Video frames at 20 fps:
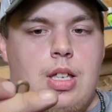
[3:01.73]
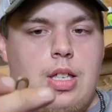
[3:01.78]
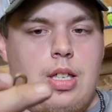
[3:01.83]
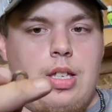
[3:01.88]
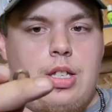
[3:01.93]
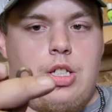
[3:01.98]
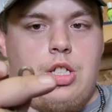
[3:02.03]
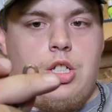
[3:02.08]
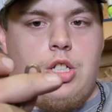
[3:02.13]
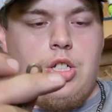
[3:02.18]

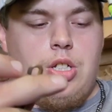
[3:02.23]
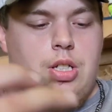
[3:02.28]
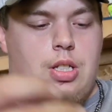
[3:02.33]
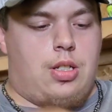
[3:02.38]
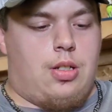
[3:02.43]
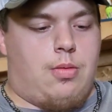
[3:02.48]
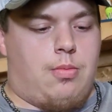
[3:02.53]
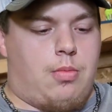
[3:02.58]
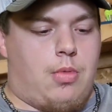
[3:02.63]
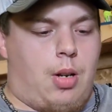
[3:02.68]
This is just
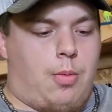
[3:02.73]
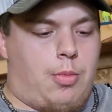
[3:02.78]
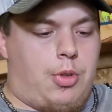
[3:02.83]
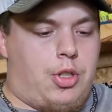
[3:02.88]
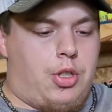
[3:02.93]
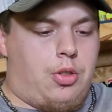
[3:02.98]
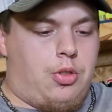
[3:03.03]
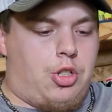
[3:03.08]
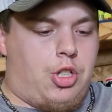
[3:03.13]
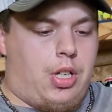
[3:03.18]
some number
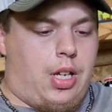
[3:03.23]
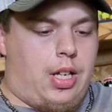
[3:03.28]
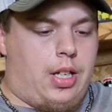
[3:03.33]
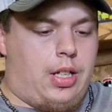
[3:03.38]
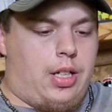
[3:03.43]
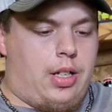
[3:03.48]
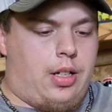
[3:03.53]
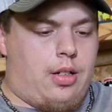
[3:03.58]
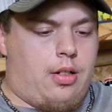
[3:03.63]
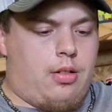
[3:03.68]
2
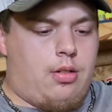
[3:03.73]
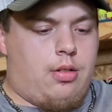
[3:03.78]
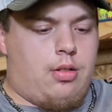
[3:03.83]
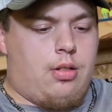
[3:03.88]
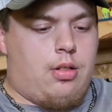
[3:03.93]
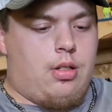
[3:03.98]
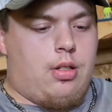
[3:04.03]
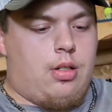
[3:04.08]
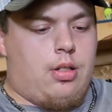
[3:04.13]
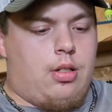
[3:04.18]
chain here.
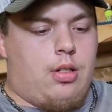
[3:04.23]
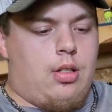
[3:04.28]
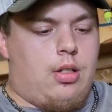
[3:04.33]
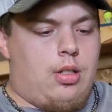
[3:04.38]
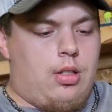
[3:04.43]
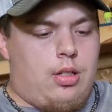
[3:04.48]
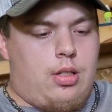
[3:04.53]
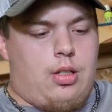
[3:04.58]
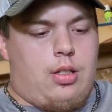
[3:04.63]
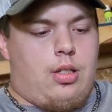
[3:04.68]

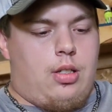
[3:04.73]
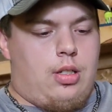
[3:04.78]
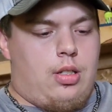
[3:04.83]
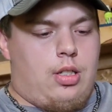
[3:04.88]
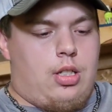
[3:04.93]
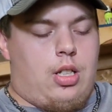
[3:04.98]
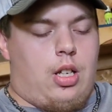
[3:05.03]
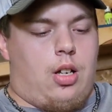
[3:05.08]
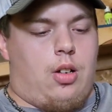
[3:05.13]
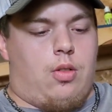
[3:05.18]

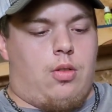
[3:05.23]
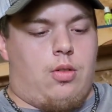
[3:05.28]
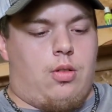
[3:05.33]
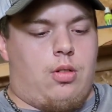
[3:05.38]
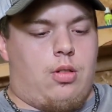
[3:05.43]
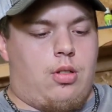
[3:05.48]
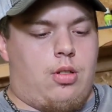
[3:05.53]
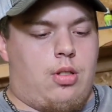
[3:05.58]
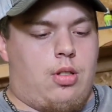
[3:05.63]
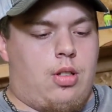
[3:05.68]
So
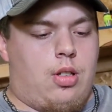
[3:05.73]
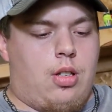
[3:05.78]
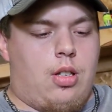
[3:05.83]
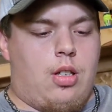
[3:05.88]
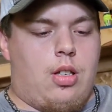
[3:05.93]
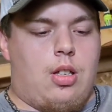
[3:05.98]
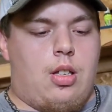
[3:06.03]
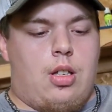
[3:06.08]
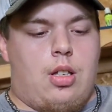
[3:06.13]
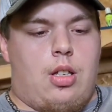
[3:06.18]

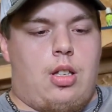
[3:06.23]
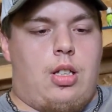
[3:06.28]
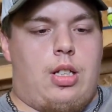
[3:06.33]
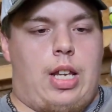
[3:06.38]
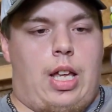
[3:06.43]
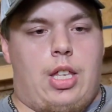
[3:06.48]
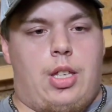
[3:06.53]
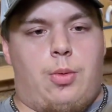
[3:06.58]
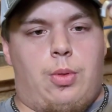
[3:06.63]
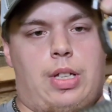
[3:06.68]

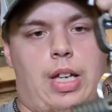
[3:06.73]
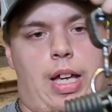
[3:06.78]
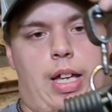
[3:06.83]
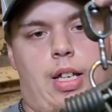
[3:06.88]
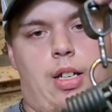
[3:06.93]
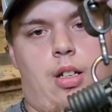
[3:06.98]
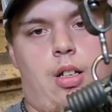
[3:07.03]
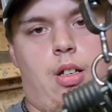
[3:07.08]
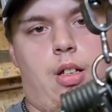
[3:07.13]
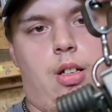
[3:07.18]
now that we
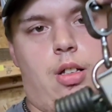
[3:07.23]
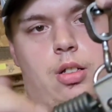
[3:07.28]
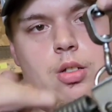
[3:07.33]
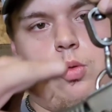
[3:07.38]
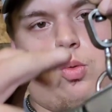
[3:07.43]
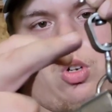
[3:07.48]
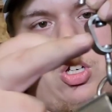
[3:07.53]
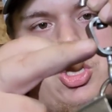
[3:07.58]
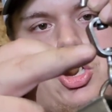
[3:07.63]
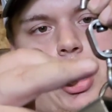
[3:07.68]
got
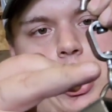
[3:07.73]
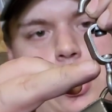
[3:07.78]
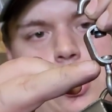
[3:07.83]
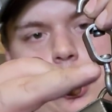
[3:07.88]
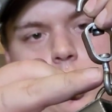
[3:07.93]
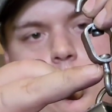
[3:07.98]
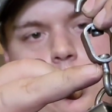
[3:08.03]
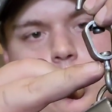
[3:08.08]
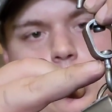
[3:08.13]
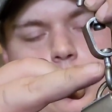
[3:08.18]
one
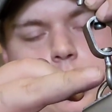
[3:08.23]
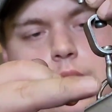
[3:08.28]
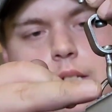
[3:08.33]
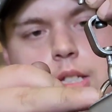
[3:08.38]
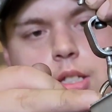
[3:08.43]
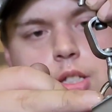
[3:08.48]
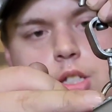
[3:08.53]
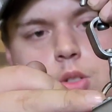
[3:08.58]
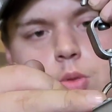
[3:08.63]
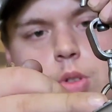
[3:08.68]
J-hook on this end
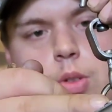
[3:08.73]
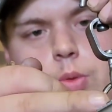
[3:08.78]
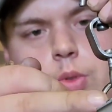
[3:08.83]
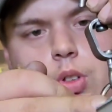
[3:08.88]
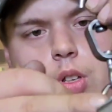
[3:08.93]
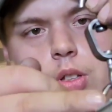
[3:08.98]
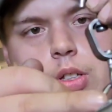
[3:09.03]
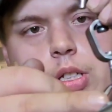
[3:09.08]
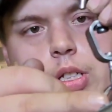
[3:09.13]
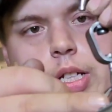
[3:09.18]
of the swivel
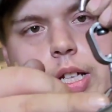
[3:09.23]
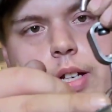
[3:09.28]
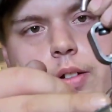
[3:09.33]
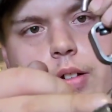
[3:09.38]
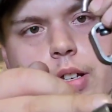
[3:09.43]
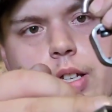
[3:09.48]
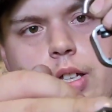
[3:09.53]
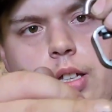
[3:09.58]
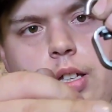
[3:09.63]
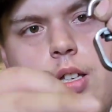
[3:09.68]
on the
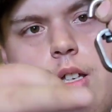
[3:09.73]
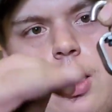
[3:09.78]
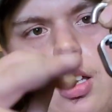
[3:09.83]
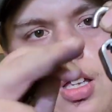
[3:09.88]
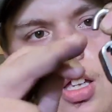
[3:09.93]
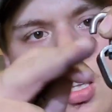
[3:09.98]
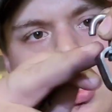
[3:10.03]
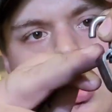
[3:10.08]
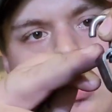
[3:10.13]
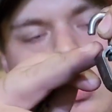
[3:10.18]
D-ring,
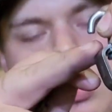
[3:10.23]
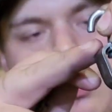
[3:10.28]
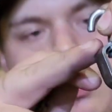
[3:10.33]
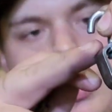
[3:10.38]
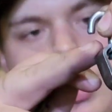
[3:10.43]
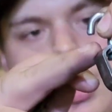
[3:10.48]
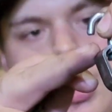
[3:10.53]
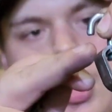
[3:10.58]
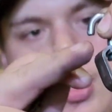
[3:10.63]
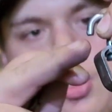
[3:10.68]
I'm going to
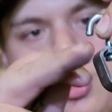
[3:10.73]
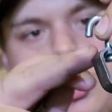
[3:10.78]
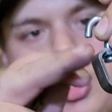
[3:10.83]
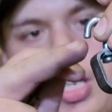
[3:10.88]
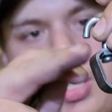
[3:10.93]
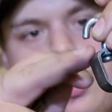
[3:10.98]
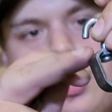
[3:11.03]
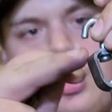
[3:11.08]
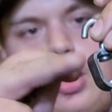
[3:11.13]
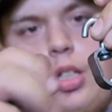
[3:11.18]
put another
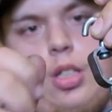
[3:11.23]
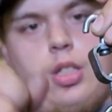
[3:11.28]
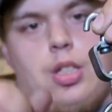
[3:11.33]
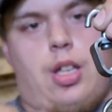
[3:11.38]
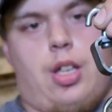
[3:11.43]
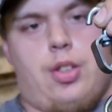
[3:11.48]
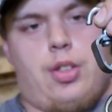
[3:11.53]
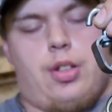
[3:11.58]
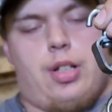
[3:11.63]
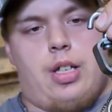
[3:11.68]
J-hook on
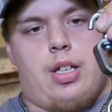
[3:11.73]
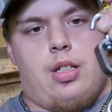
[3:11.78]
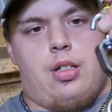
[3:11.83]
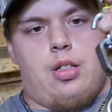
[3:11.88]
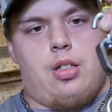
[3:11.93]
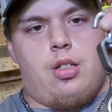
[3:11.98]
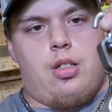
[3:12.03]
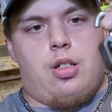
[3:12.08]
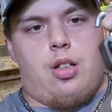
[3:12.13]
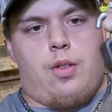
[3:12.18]
the other
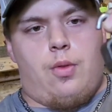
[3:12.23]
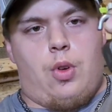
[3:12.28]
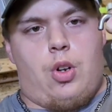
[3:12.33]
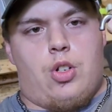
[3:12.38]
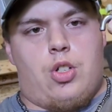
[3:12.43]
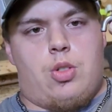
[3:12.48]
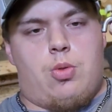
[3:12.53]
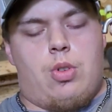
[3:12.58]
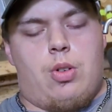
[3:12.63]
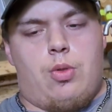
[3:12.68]
end of our
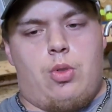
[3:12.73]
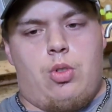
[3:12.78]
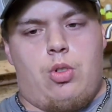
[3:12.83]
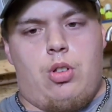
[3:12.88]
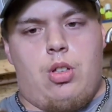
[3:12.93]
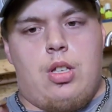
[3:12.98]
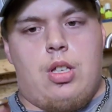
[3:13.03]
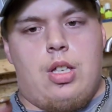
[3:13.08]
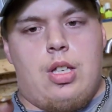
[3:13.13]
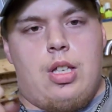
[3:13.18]
swivel.
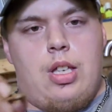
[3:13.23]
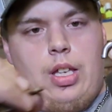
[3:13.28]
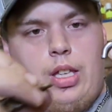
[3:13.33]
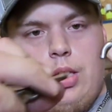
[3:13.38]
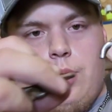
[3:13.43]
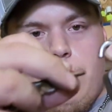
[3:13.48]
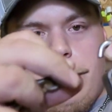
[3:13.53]
And then